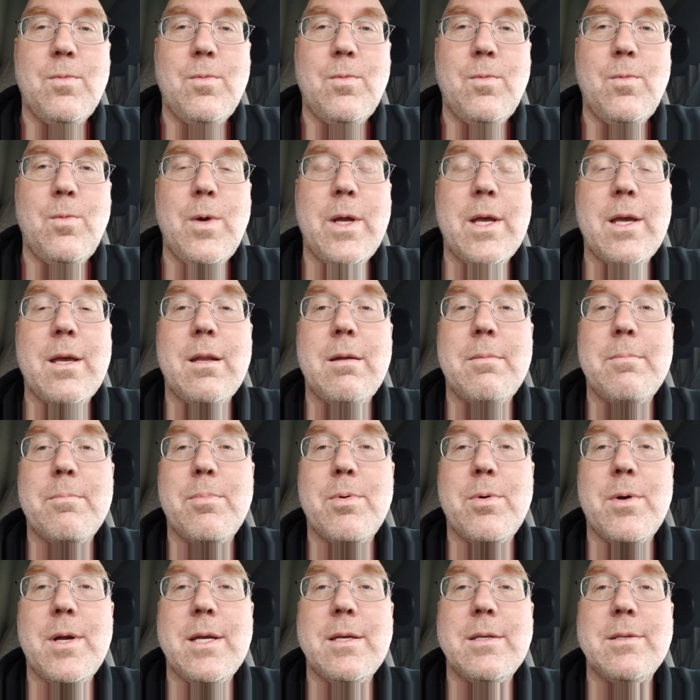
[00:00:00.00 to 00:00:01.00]
we can
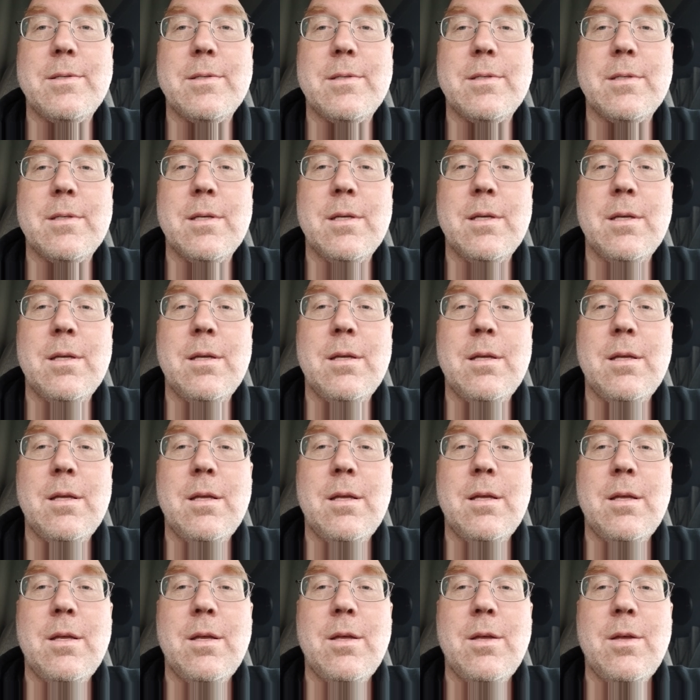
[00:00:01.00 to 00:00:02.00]
embrace
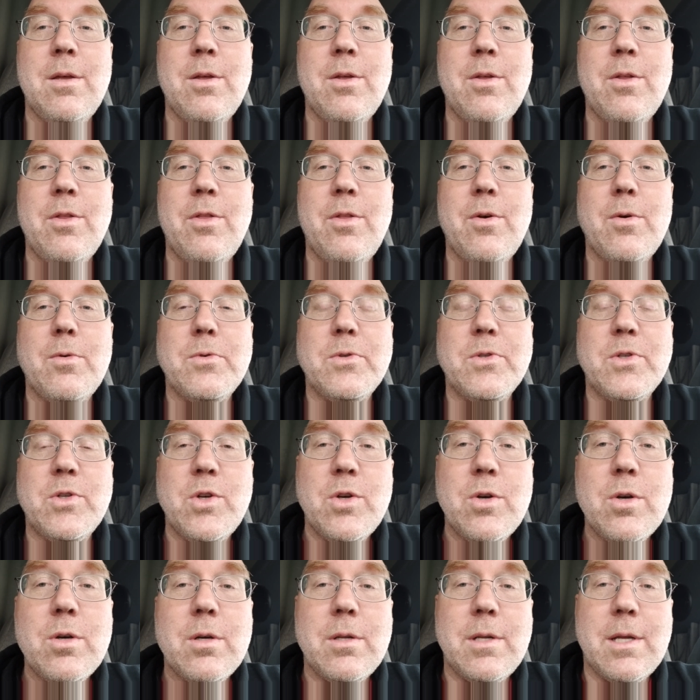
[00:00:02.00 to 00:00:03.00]
those
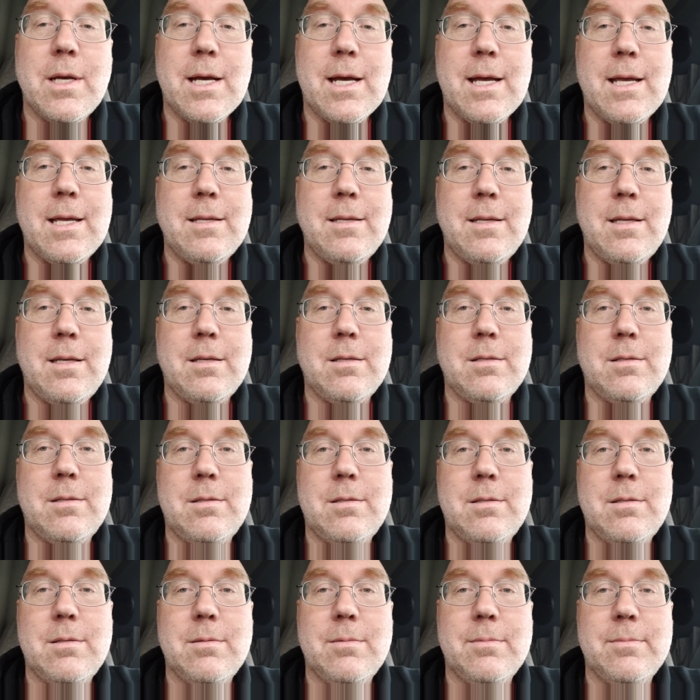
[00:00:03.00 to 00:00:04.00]
good ideas